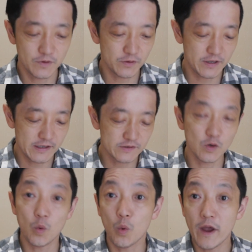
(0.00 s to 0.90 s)
Okay,
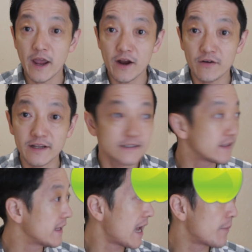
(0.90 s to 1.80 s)
so where is
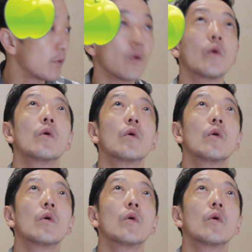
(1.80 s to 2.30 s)
the apple?